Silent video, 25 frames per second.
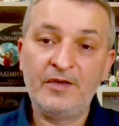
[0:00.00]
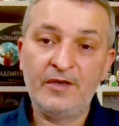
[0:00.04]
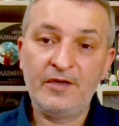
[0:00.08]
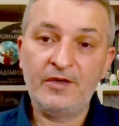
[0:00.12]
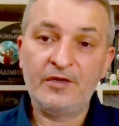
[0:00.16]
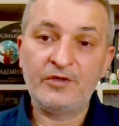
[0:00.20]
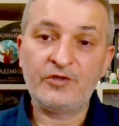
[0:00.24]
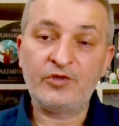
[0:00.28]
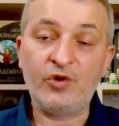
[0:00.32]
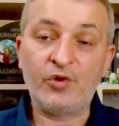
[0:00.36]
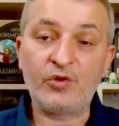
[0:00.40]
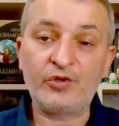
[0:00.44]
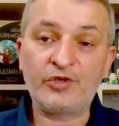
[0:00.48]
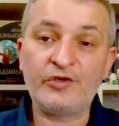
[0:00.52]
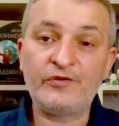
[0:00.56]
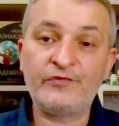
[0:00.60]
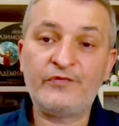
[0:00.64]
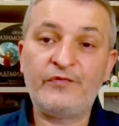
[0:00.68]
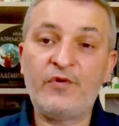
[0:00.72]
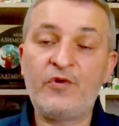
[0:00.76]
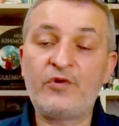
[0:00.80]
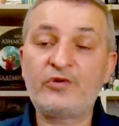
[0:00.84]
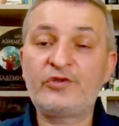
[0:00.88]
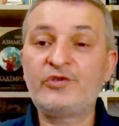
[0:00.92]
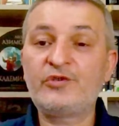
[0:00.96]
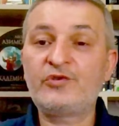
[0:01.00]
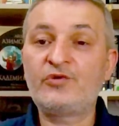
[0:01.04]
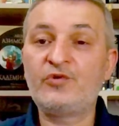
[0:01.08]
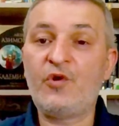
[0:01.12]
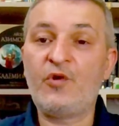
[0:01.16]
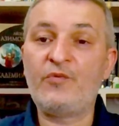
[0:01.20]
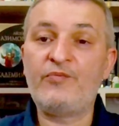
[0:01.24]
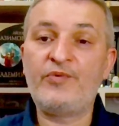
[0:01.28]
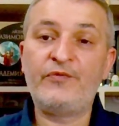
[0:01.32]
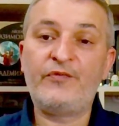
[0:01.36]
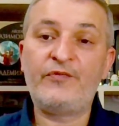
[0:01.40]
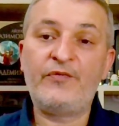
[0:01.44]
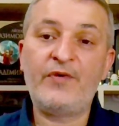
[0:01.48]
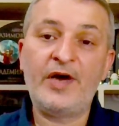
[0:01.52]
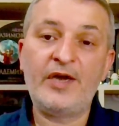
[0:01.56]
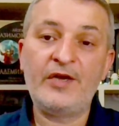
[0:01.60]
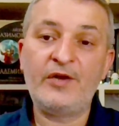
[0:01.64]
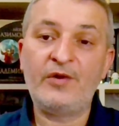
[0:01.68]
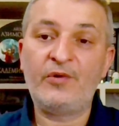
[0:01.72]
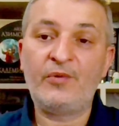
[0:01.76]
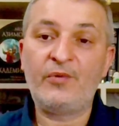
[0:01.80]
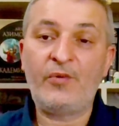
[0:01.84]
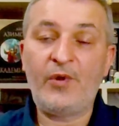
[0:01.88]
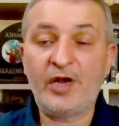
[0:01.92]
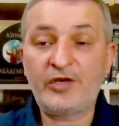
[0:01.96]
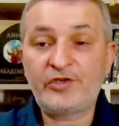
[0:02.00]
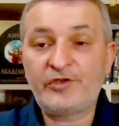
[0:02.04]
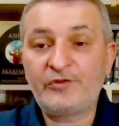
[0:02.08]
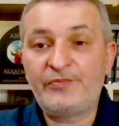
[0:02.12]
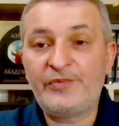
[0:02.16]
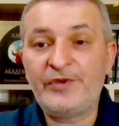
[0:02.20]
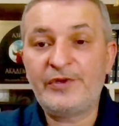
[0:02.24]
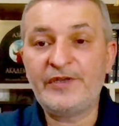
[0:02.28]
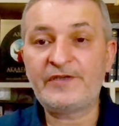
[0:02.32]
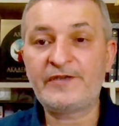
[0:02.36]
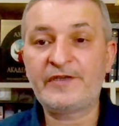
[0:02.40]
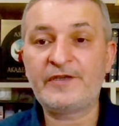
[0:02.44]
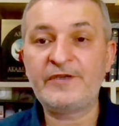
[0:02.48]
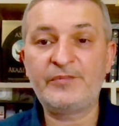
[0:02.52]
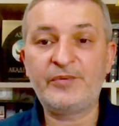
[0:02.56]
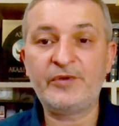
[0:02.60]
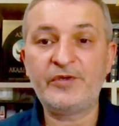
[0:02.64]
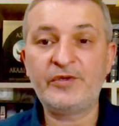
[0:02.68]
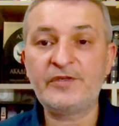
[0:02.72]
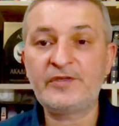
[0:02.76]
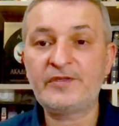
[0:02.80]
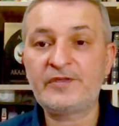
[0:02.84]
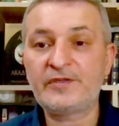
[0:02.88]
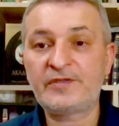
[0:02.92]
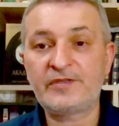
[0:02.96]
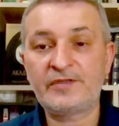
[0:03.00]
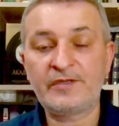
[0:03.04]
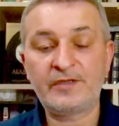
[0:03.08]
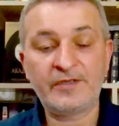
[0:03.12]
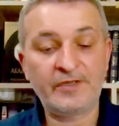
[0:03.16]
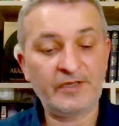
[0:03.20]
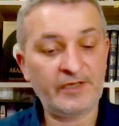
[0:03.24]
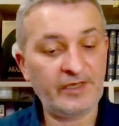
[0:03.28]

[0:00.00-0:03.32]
Georgian forces to open fire on Russian peacekeepers.